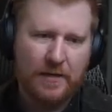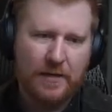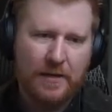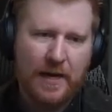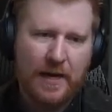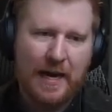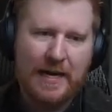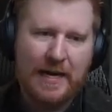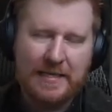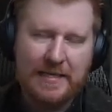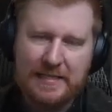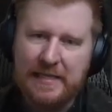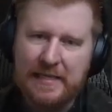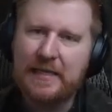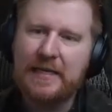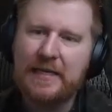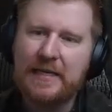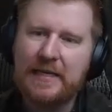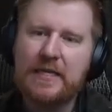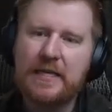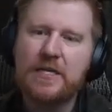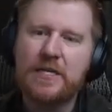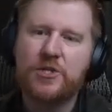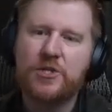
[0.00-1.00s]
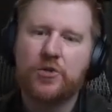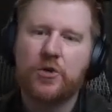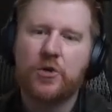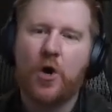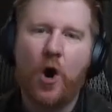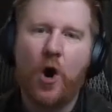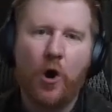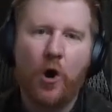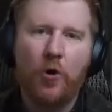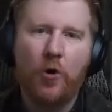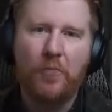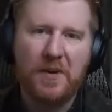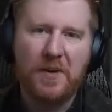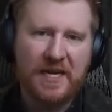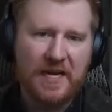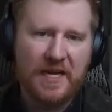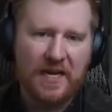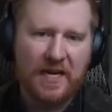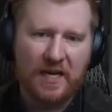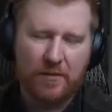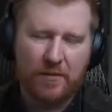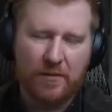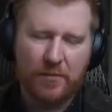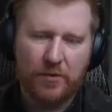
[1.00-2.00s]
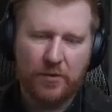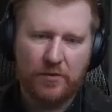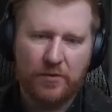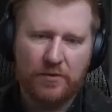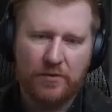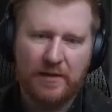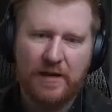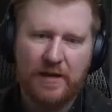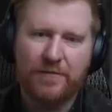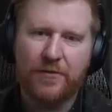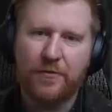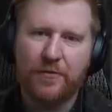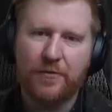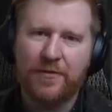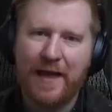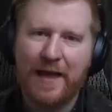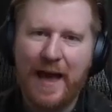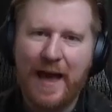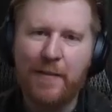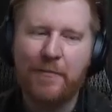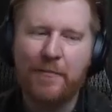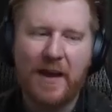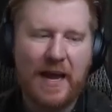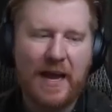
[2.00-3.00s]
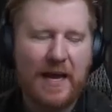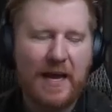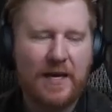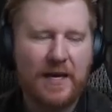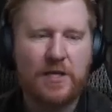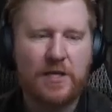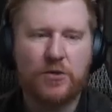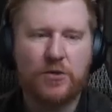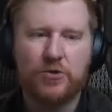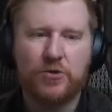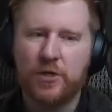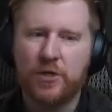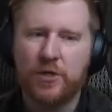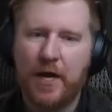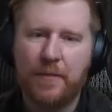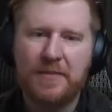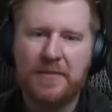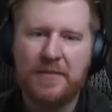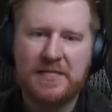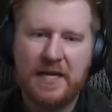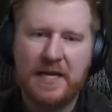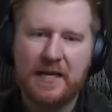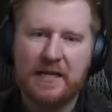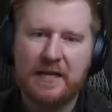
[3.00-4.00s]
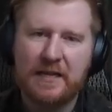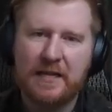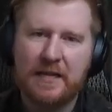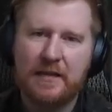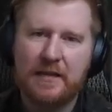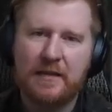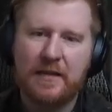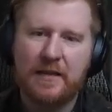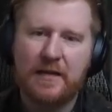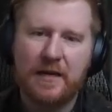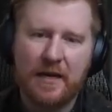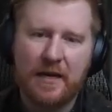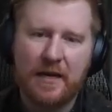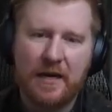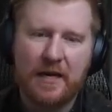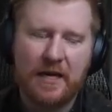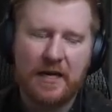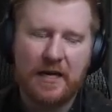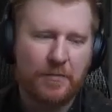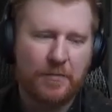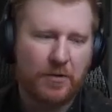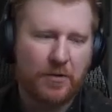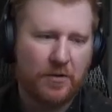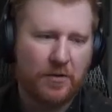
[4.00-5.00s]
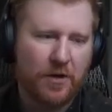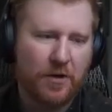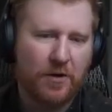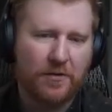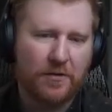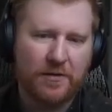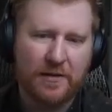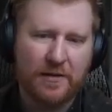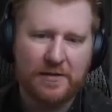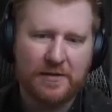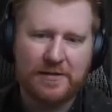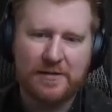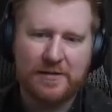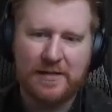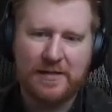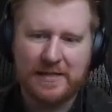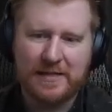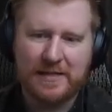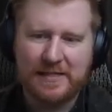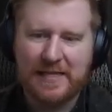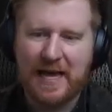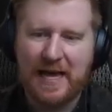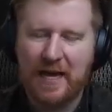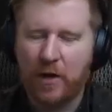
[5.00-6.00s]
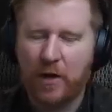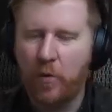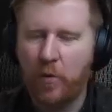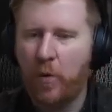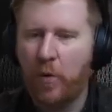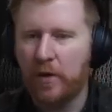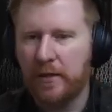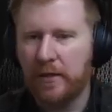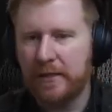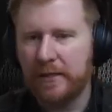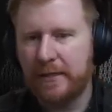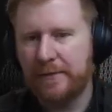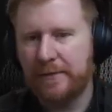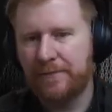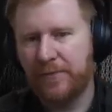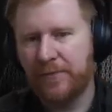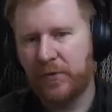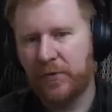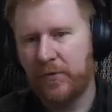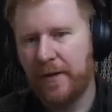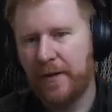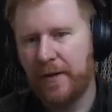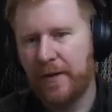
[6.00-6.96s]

Ideally, these should all be inkable. If they're that bad, you should not be taking an uninkable card that's that quality, right?